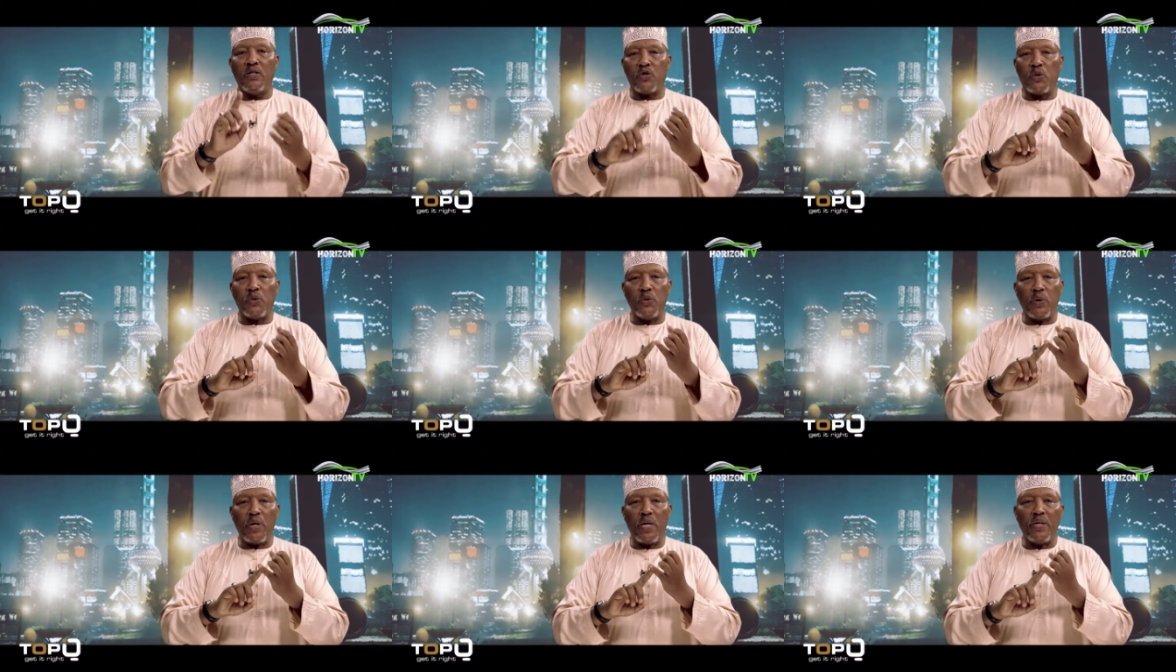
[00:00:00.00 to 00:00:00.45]
So
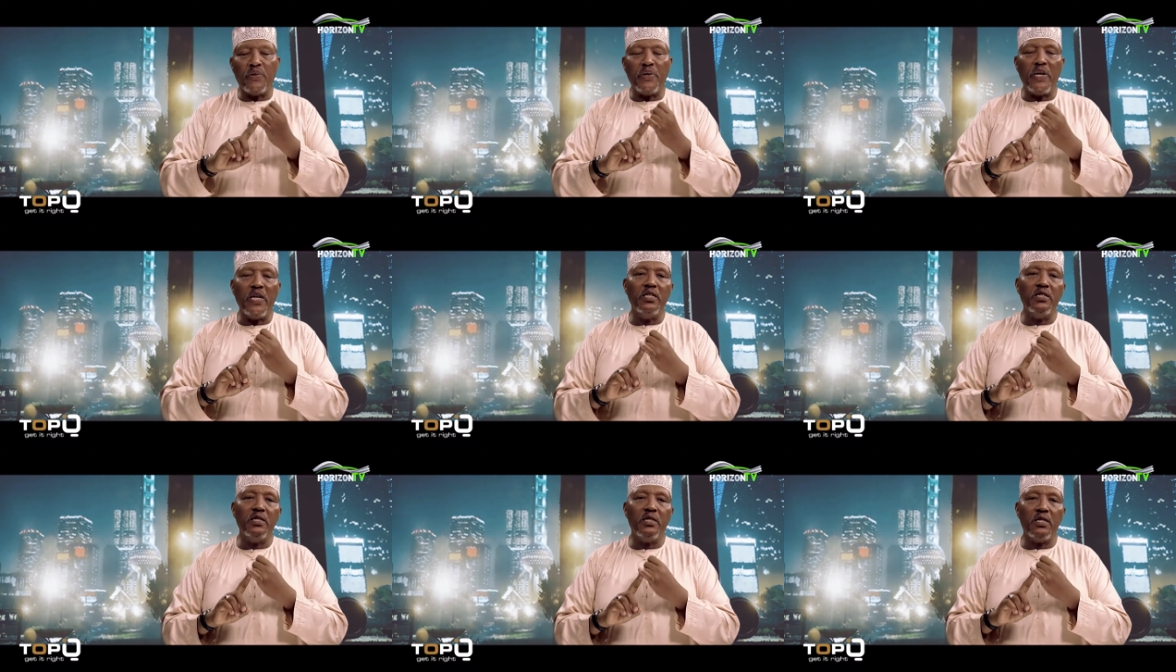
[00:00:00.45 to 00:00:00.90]
you can
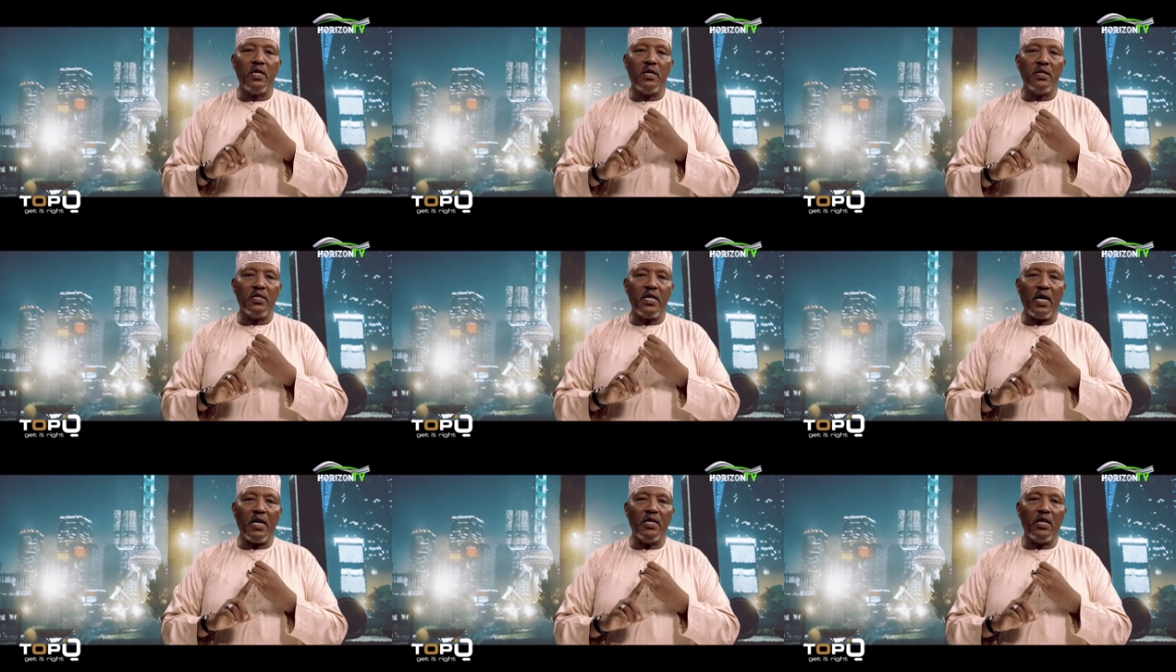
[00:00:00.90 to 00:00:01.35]
write, say,
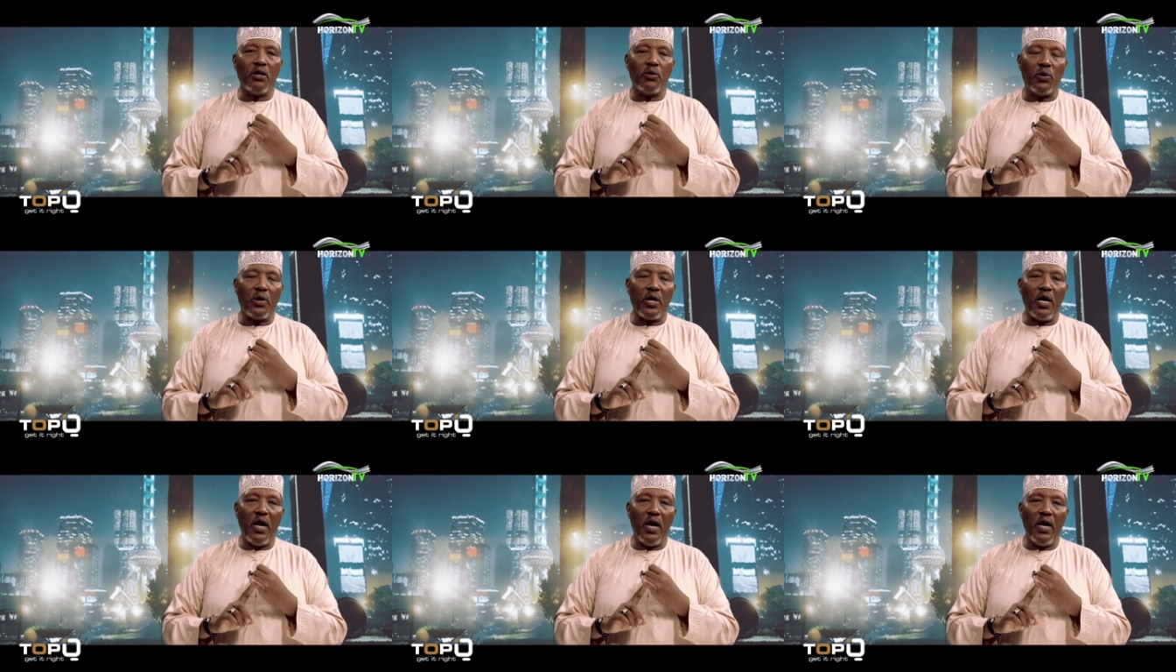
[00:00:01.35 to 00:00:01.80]
recite the
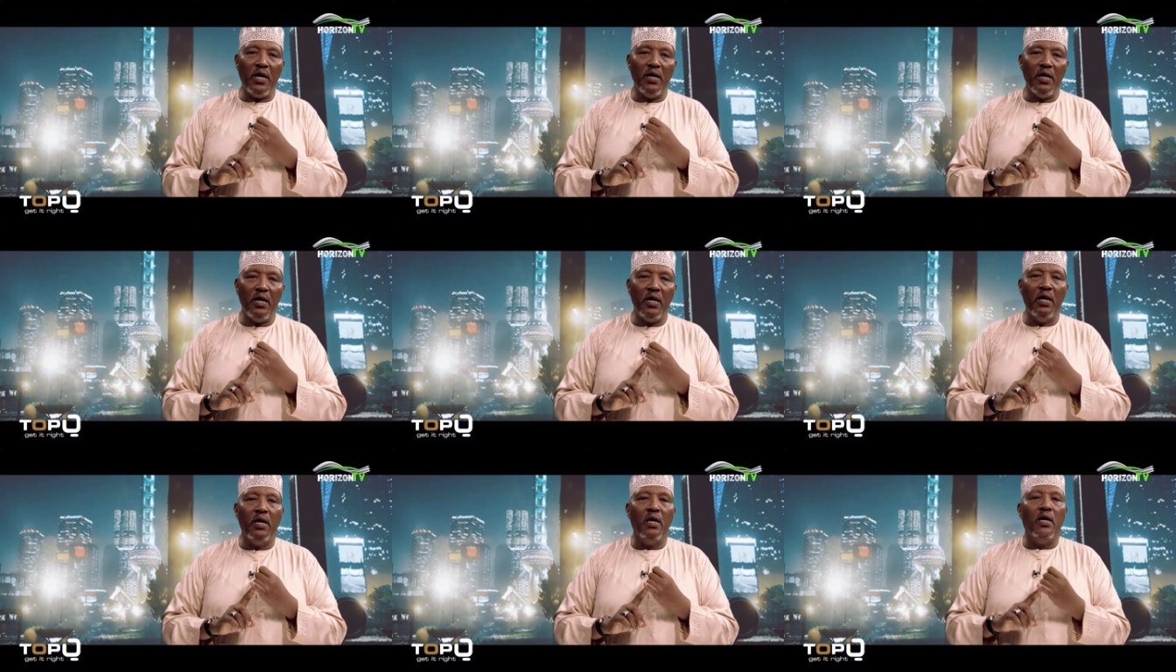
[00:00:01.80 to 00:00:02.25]

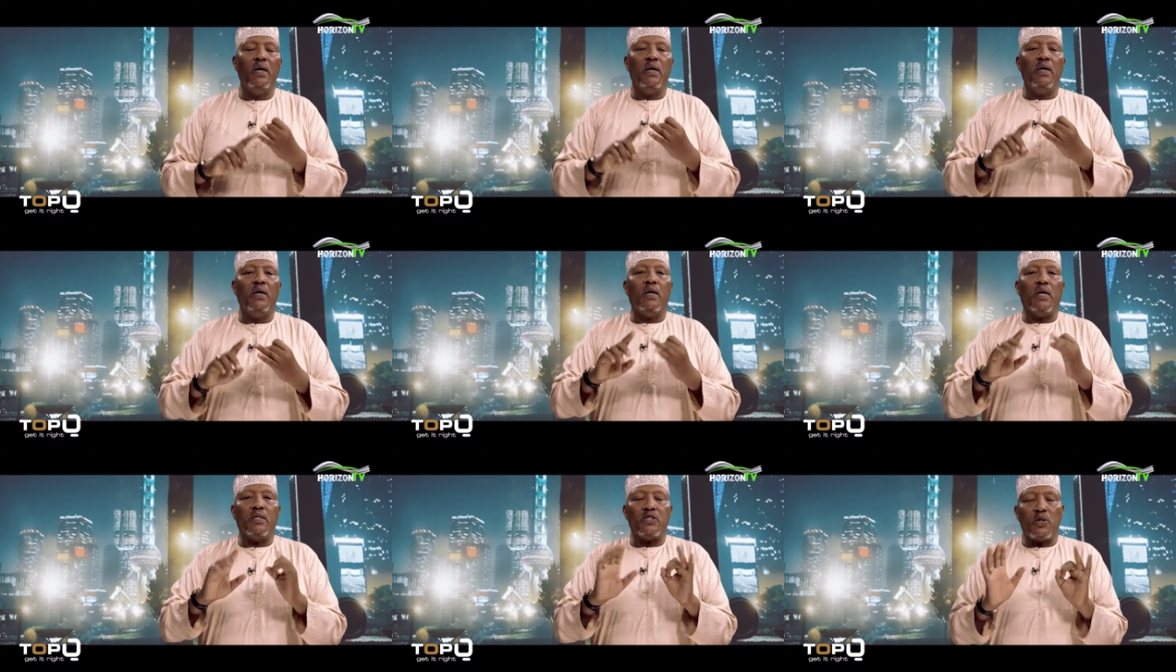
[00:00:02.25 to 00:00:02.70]

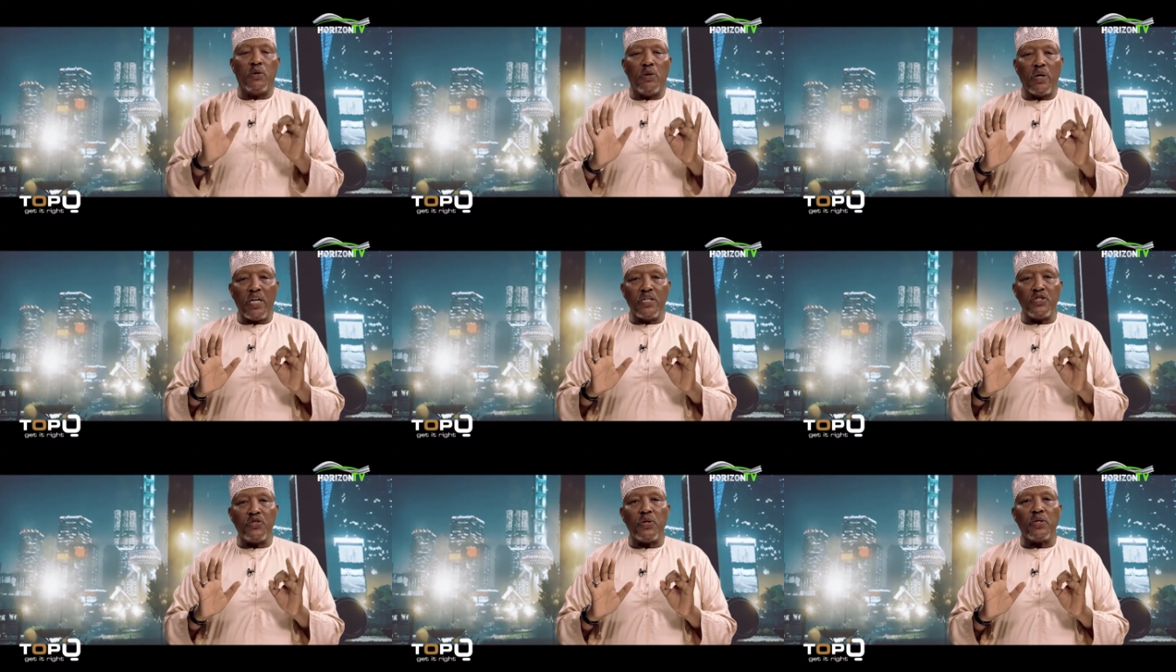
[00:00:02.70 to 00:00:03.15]
Quran as
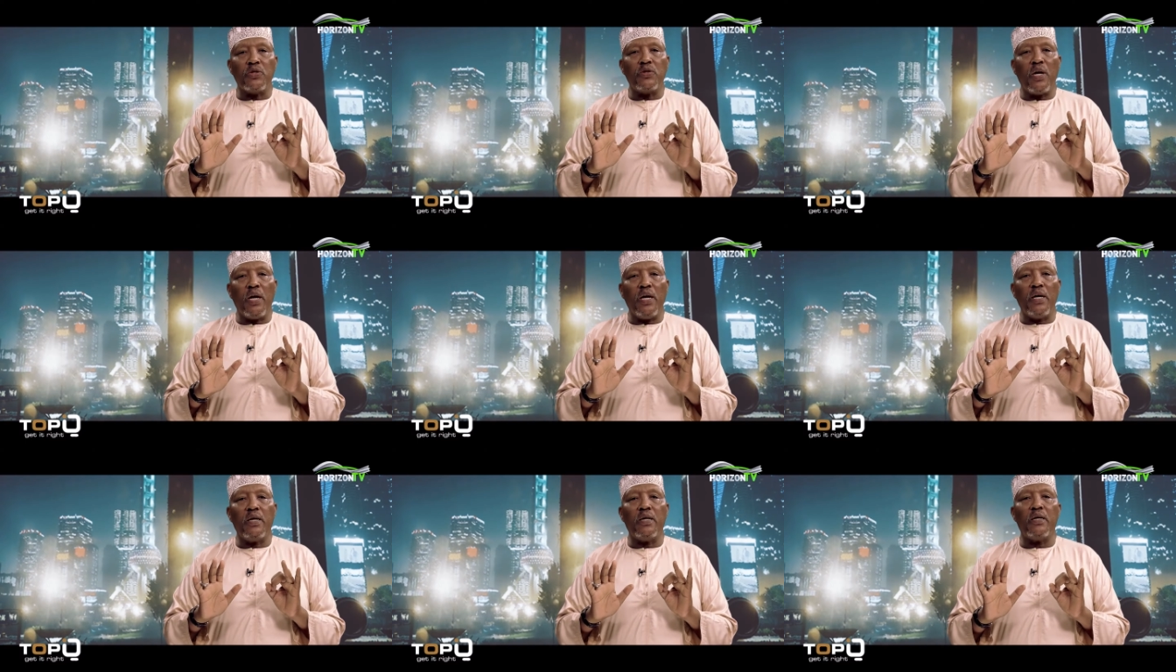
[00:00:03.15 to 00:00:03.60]
long as you're
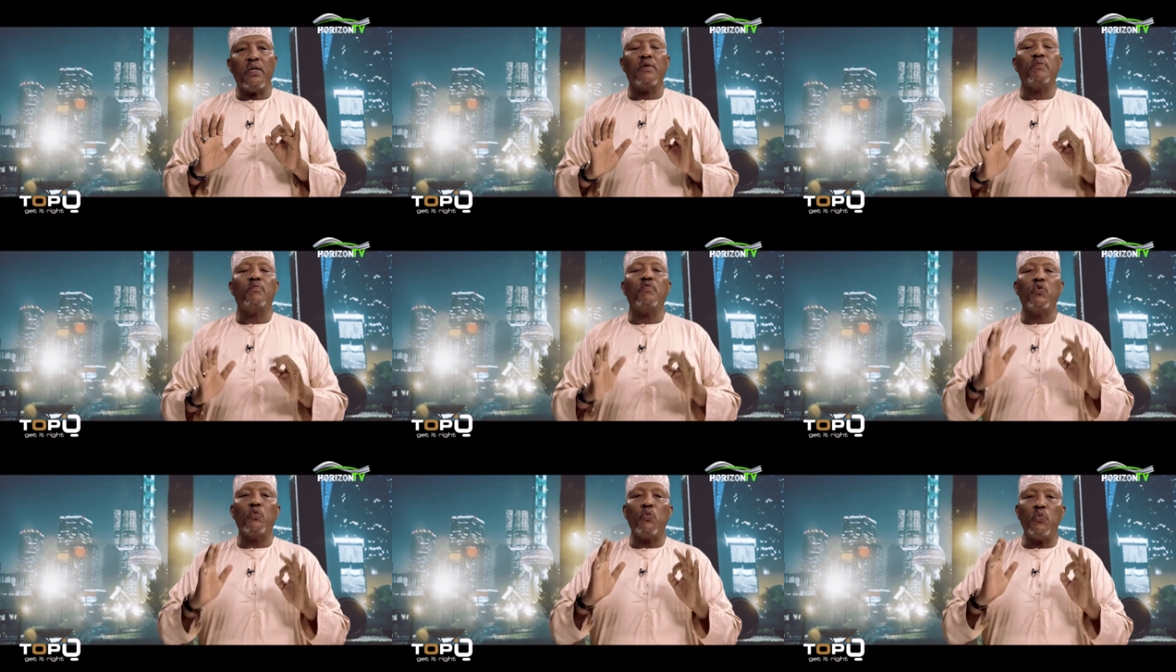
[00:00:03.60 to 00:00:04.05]
tahir,
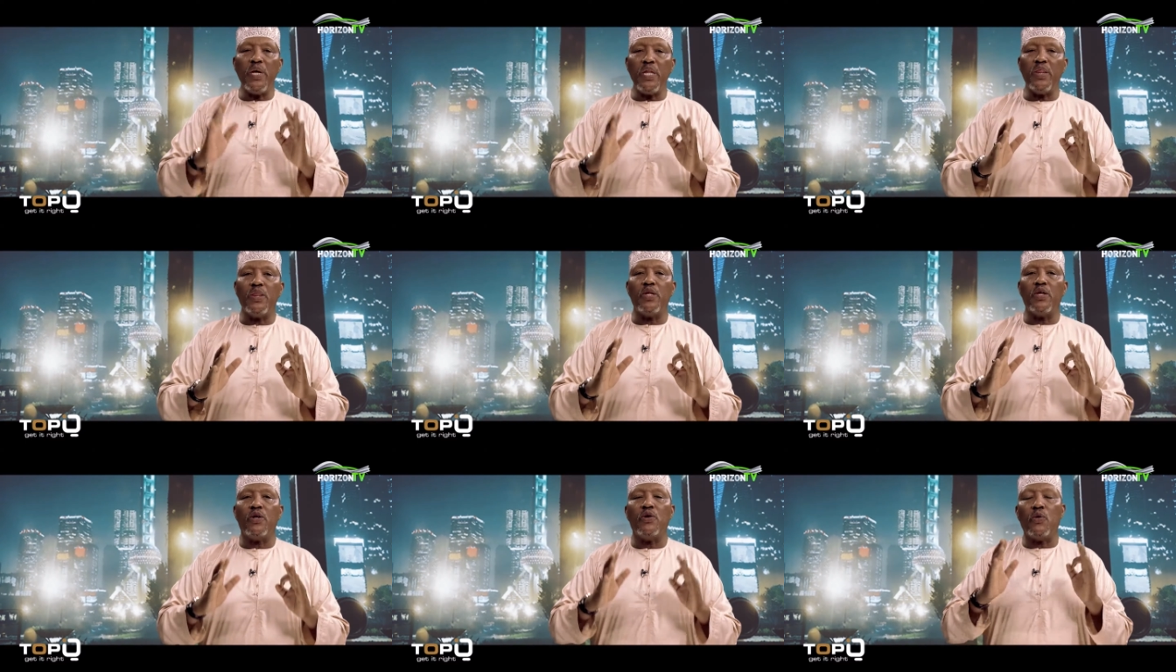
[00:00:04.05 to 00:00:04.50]

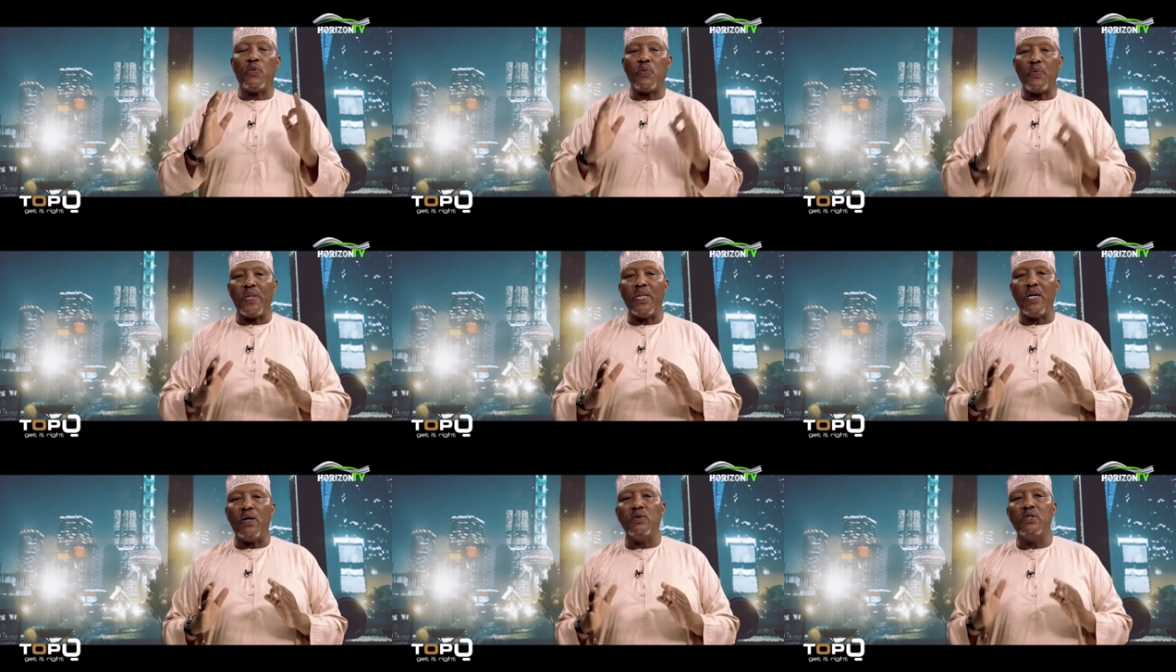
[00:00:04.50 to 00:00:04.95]
with or
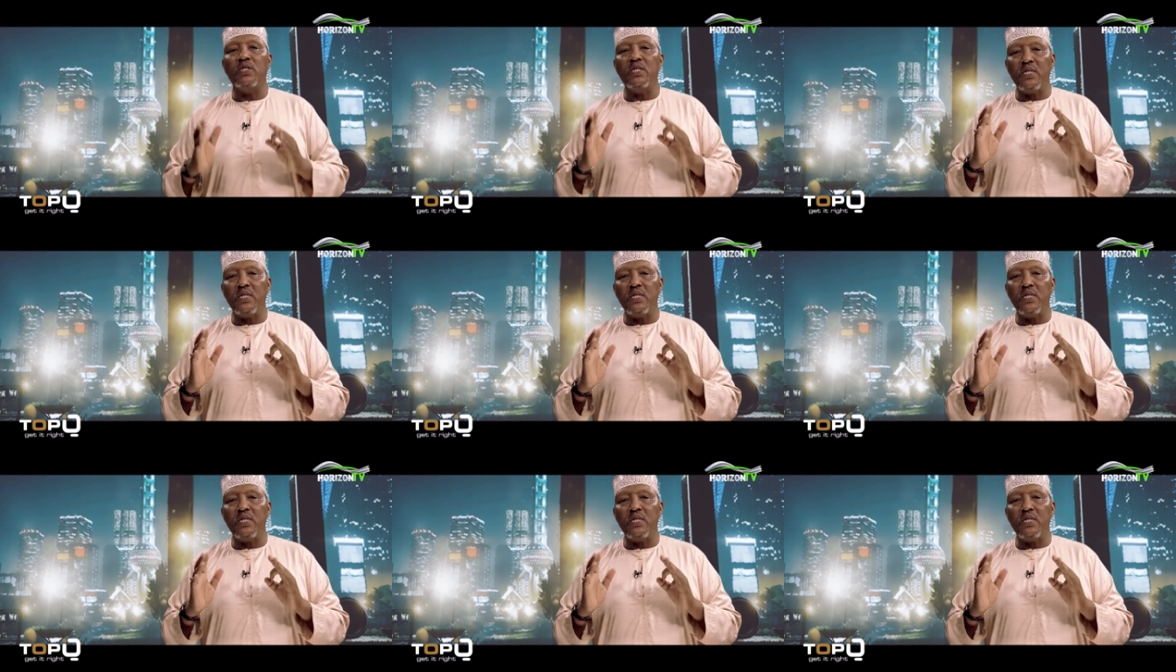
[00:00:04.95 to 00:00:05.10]
without